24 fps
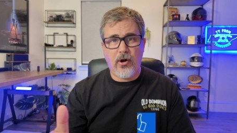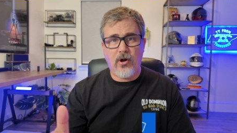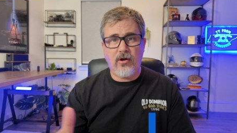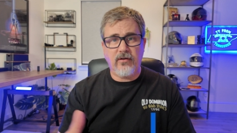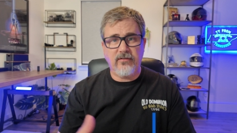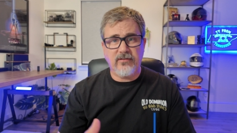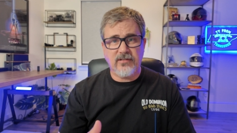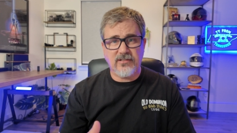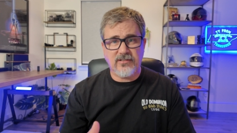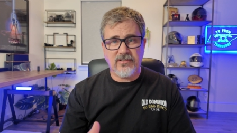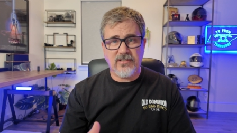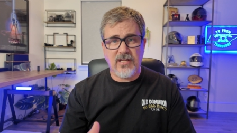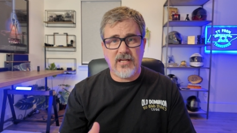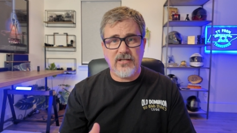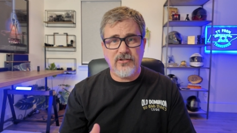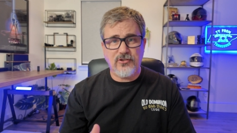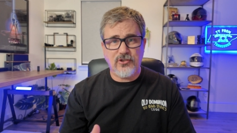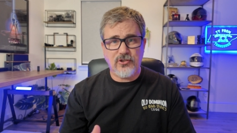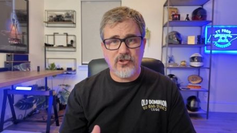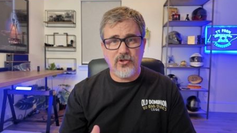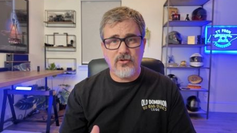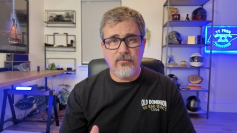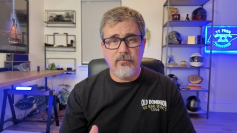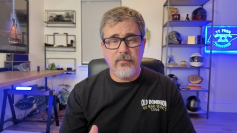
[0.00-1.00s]
part of the
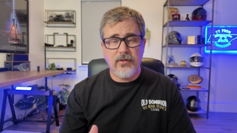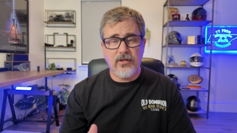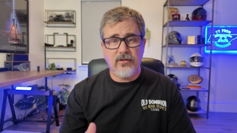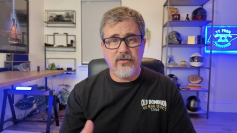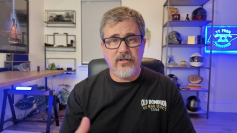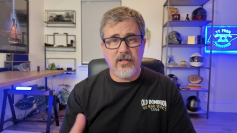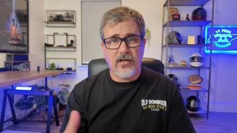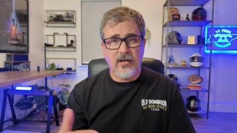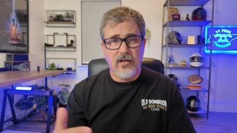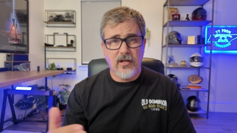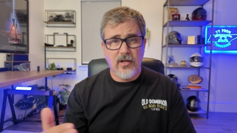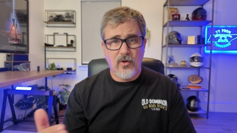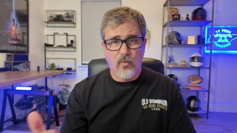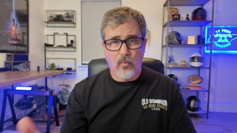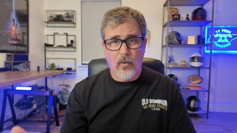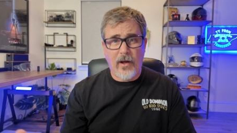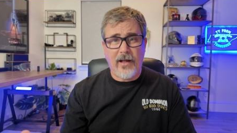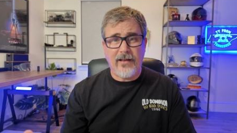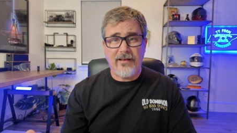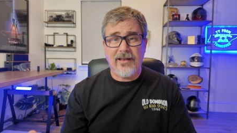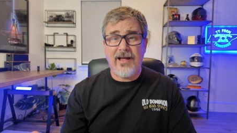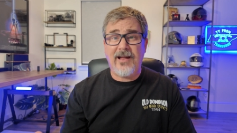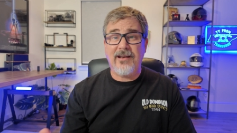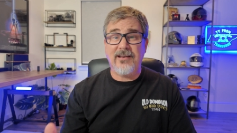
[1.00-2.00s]
Stage 2 build that
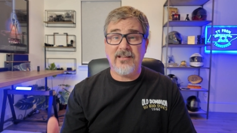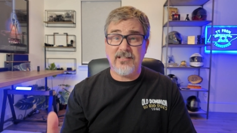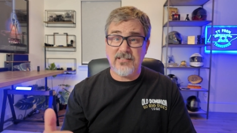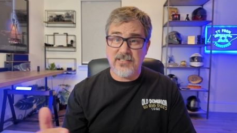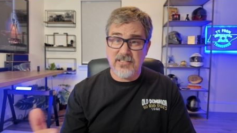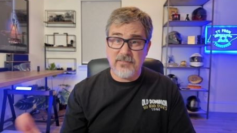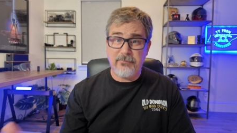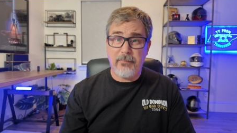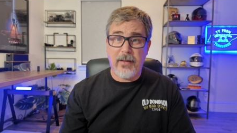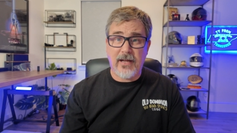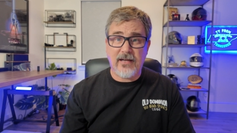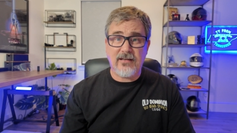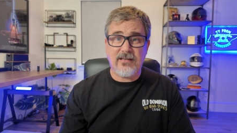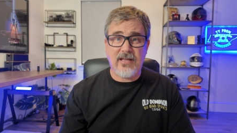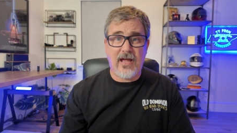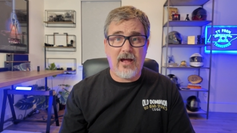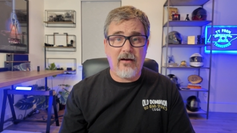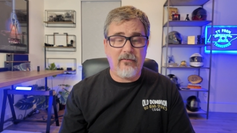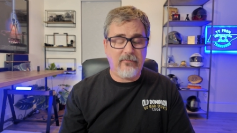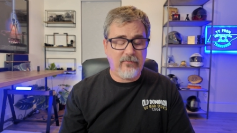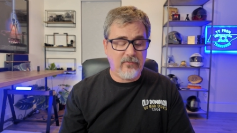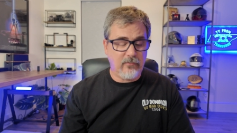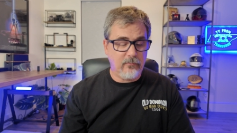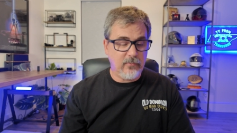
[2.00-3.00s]
White Lightning spec'd
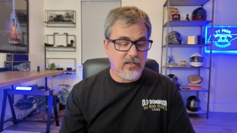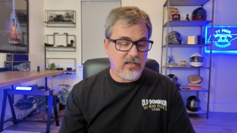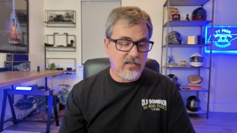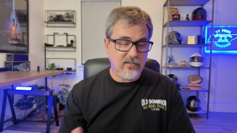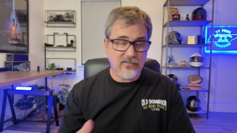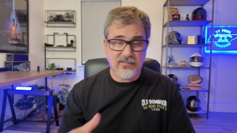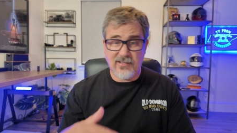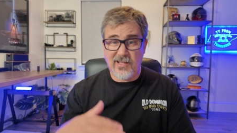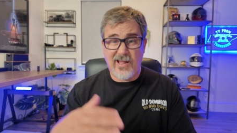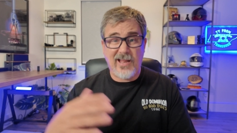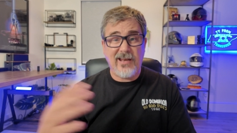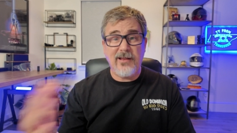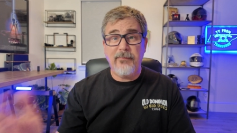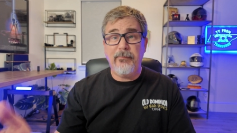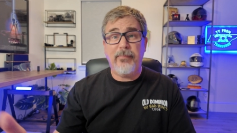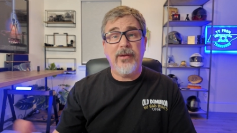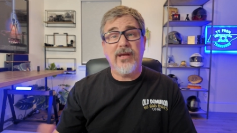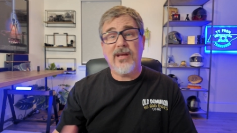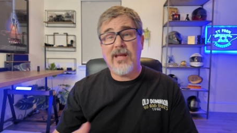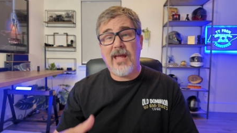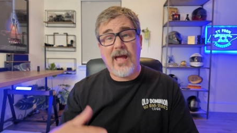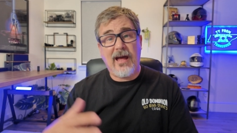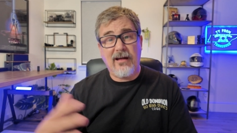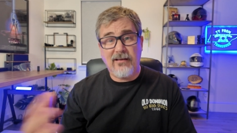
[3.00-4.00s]
out for me, so I didn't
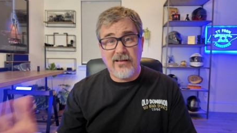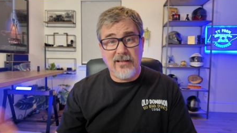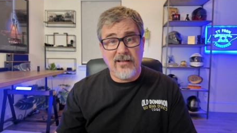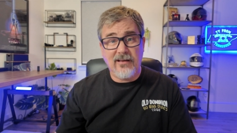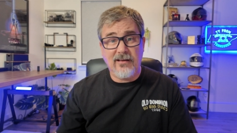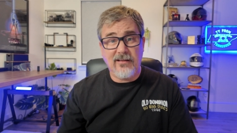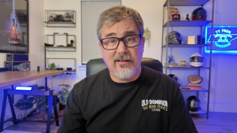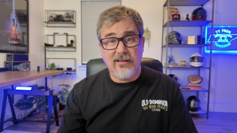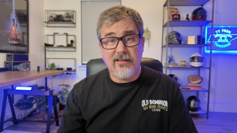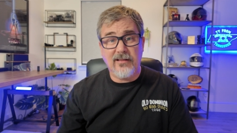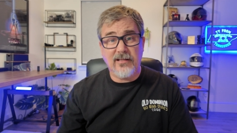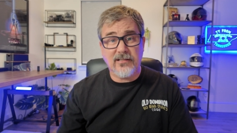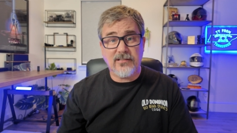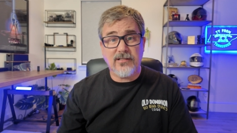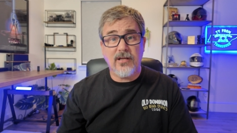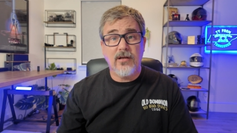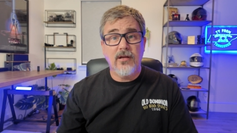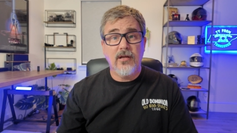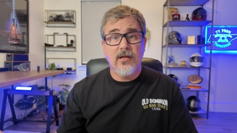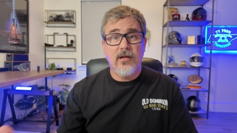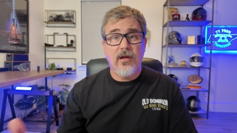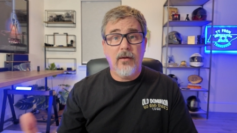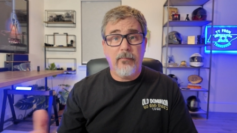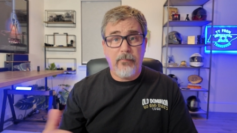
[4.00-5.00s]
pick out any of this
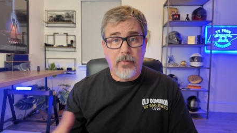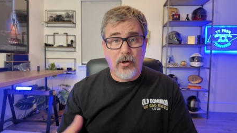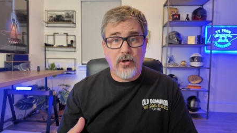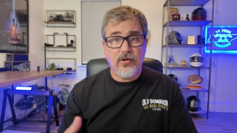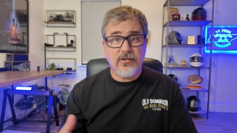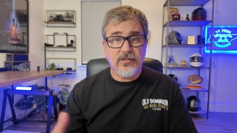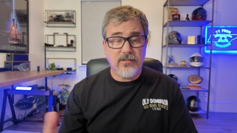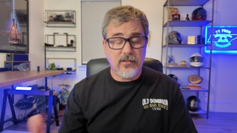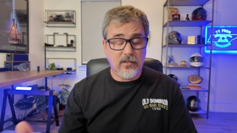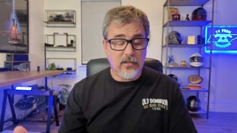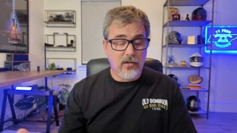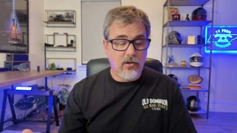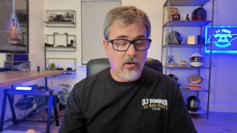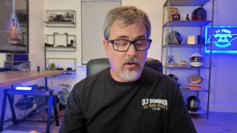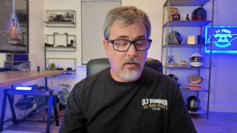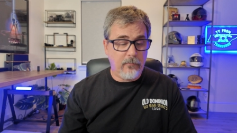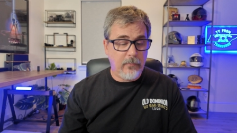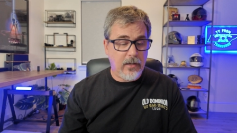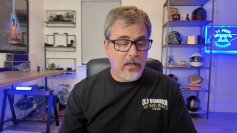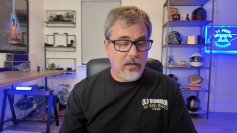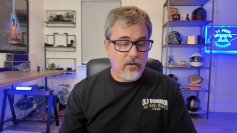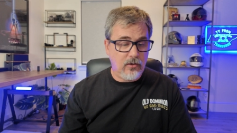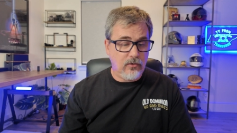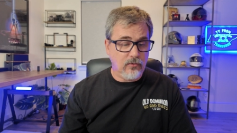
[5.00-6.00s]
personally on
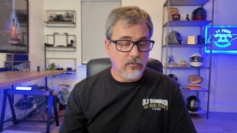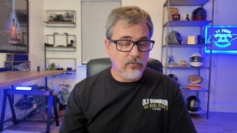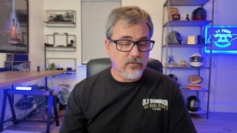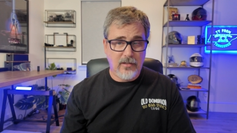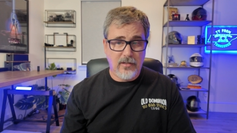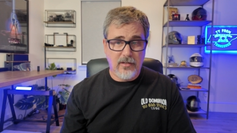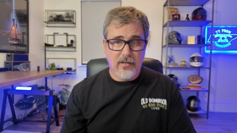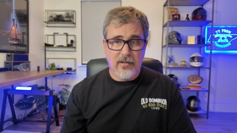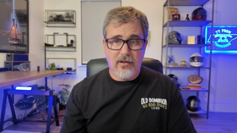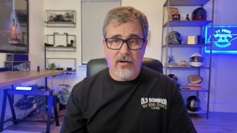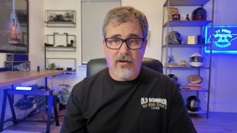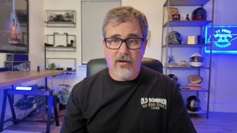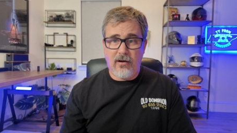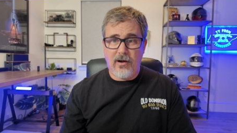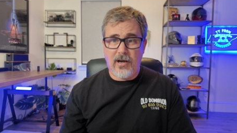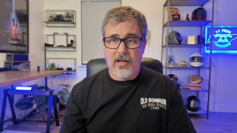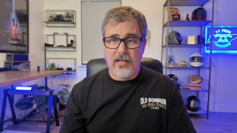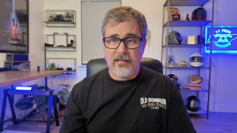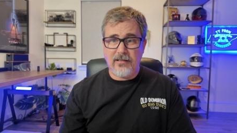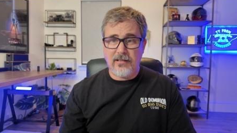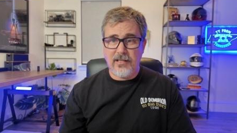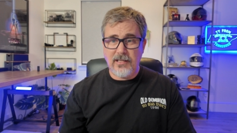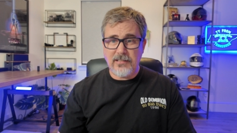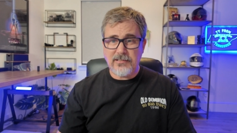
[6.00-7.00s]
my own. All
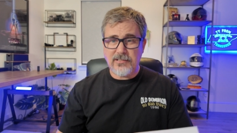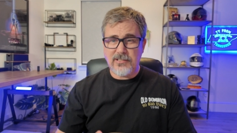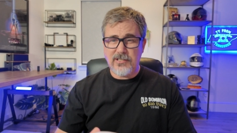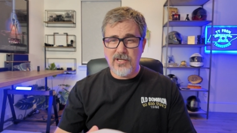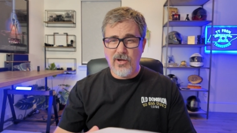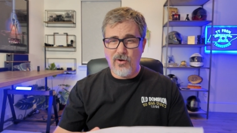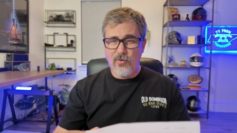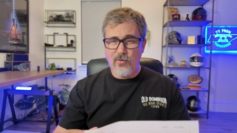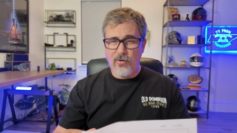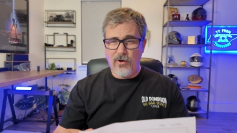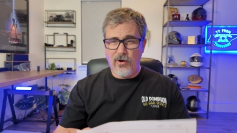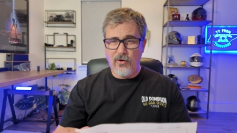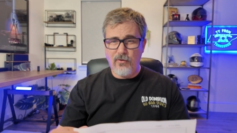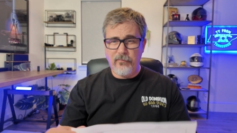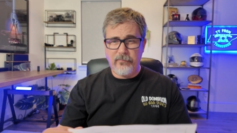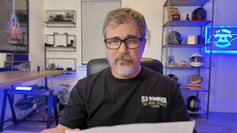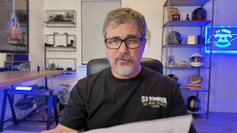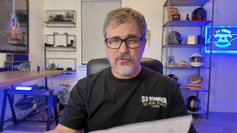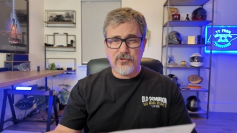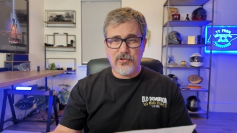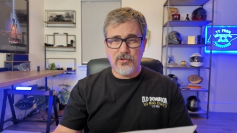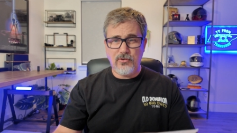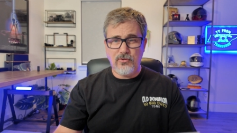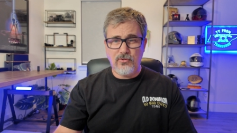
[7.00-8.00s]
right, let's go
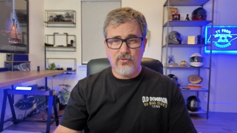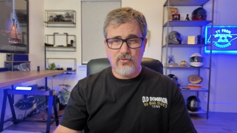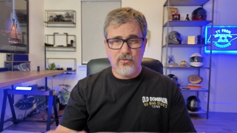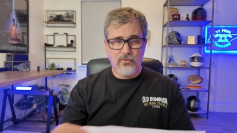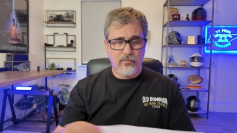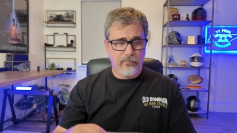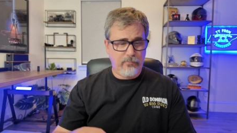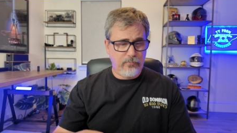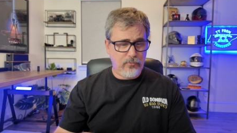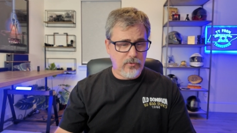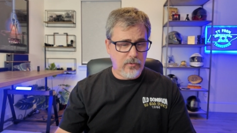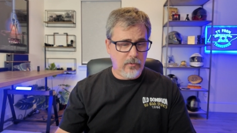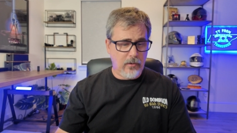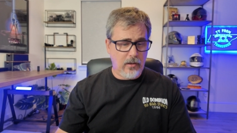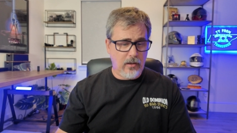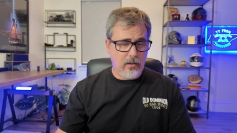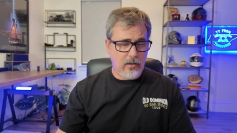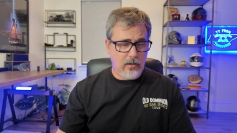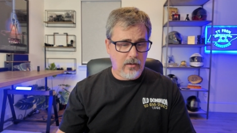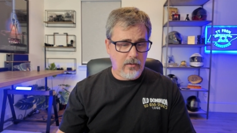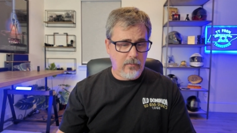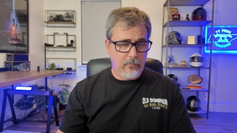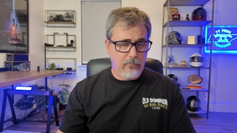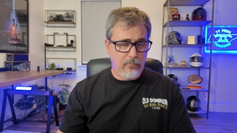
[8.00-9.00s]
over to
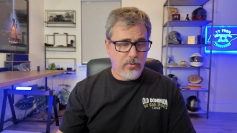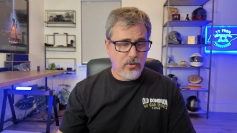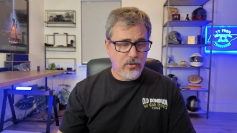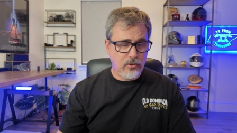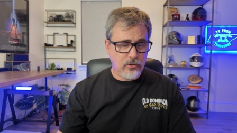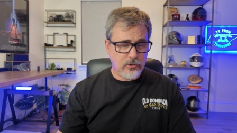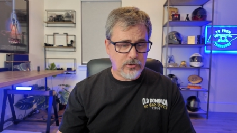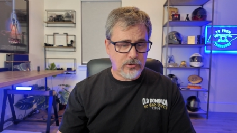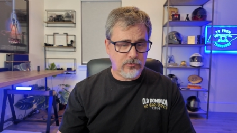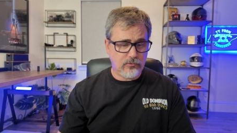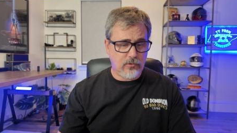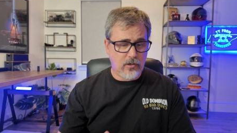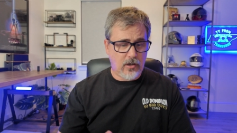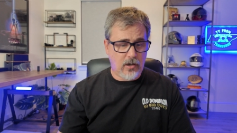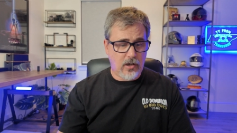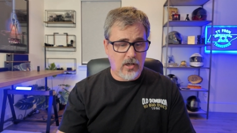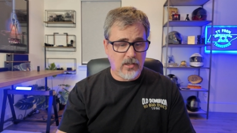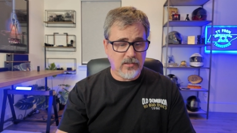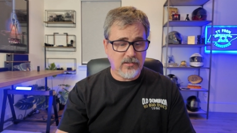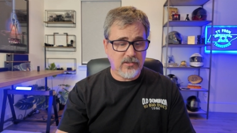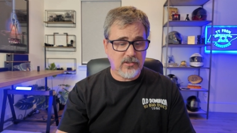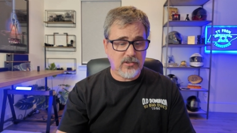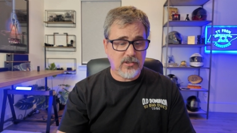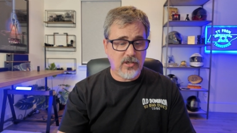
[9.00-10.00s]
the push
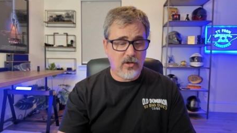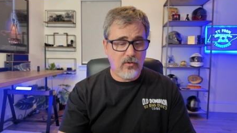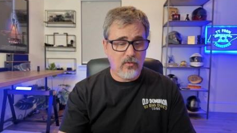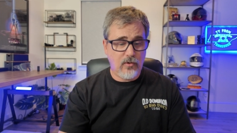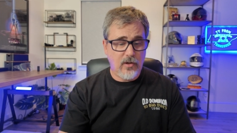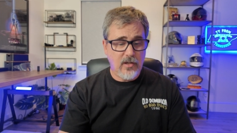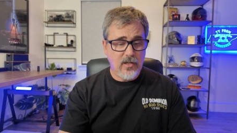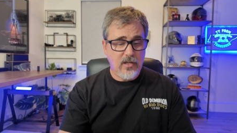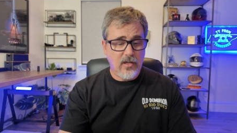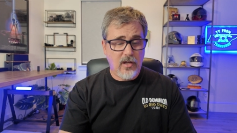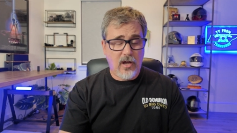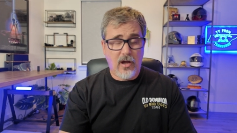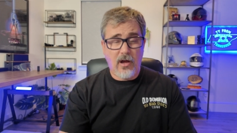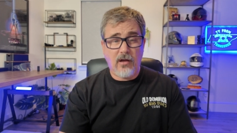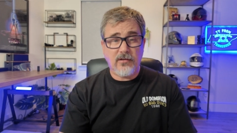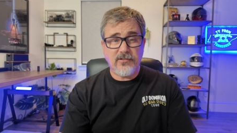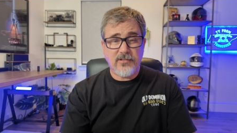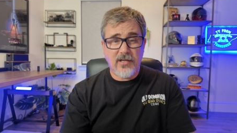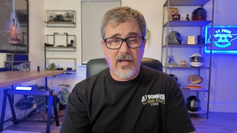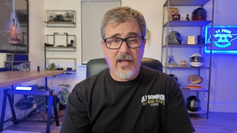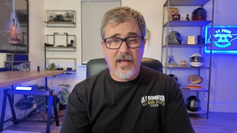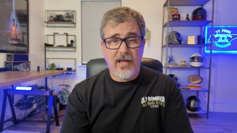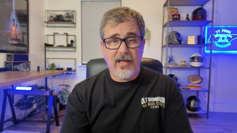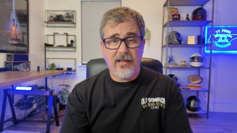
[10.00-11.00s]
rods. So I
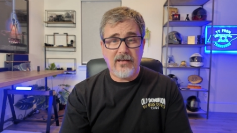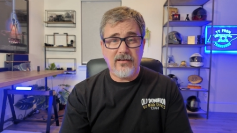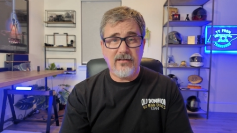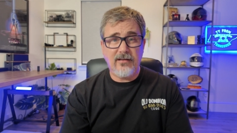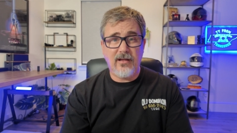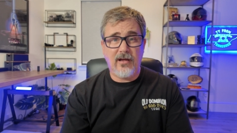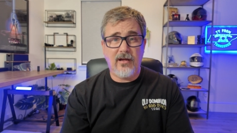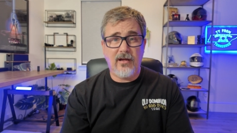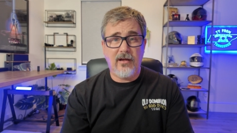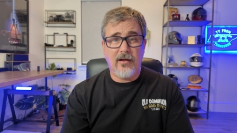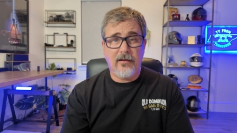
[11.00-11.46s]
also had